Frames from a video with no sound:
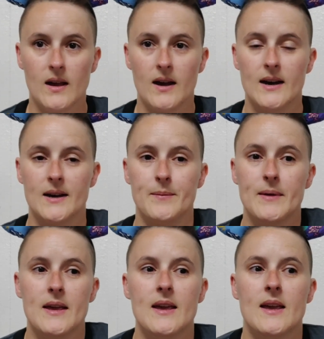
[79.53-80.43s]
Uh,
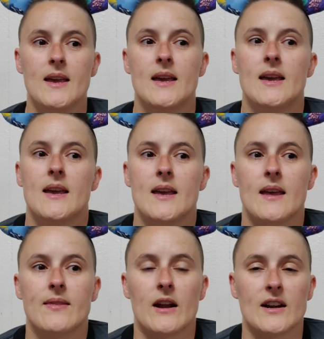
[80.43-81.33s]

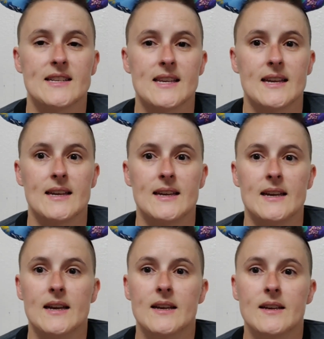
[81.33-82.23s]
there is
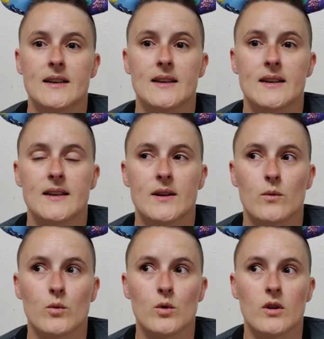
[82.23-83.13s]
a
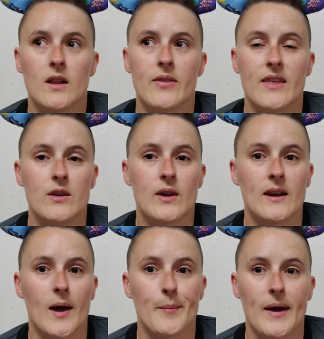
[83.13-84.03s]
rule that you
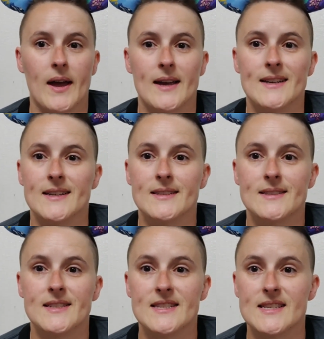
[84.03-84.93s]
cannot buy
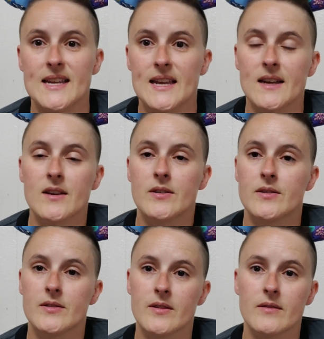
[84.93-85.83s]
Disney
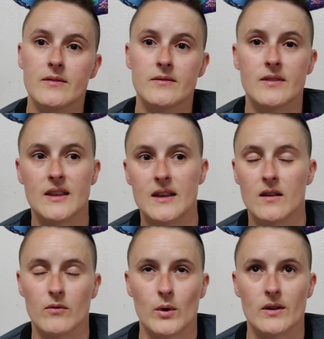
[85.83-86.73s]
theme.
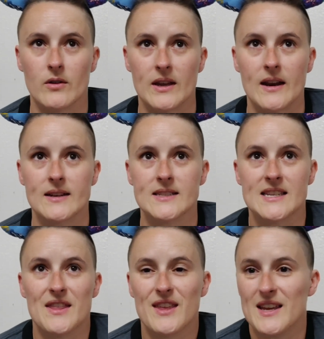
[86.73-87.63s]
Um, well, okay, not
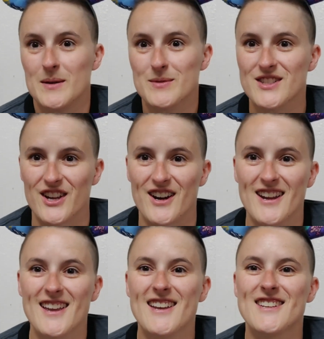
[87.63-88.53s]
Disney themed. Sorry,
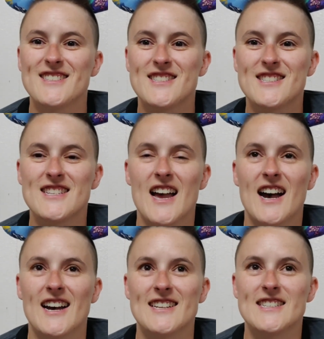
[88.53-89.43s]

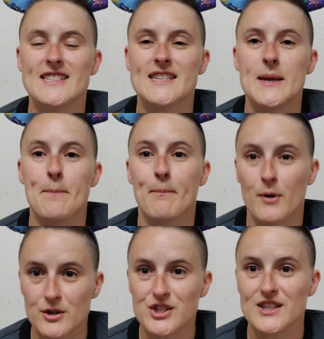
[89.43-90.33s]
uh, Disney
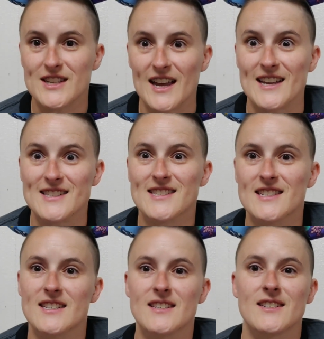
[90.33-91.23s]

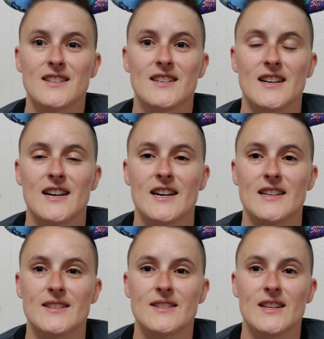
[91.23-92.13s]
merchandised
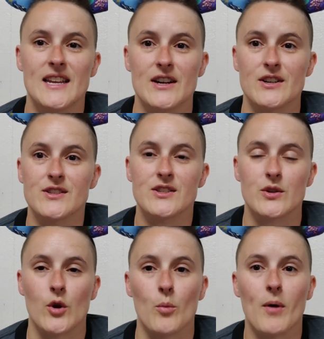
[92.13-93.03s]
uh, ears. So
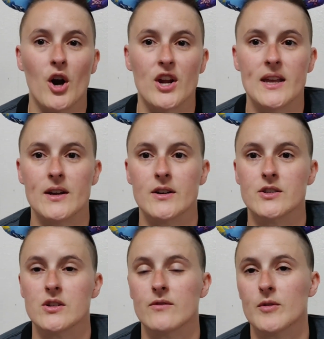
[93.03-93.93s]
no park
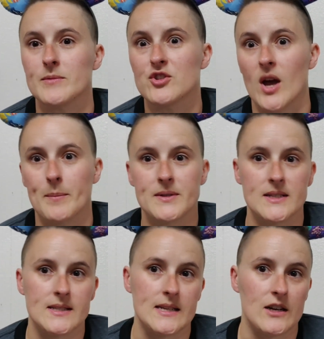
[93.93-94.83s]
ears or from Shop
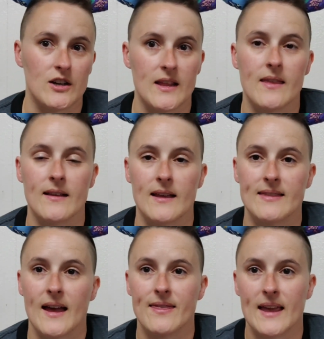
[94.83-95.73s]
Disney or anything
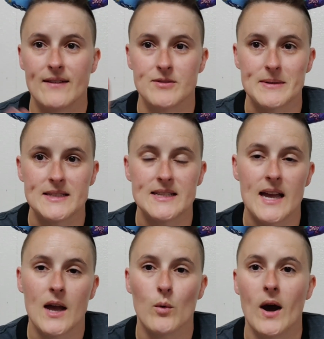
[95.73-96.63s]
like that. They have to be
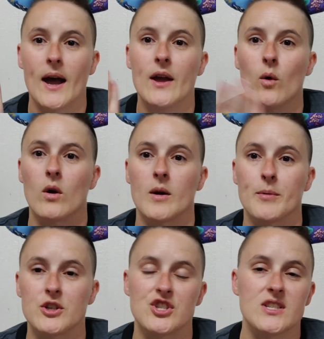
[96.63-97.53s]
DIY or
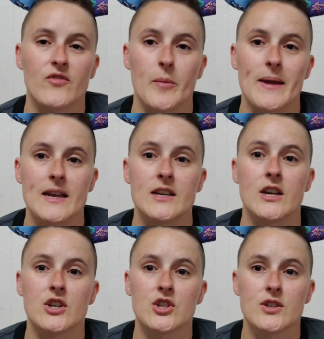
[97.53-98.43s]
purchased from a
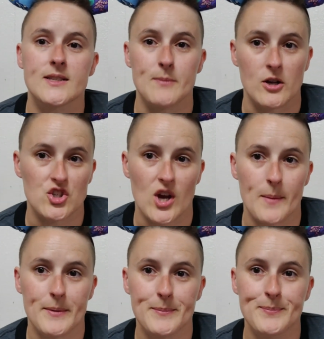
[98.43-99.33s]
small shop.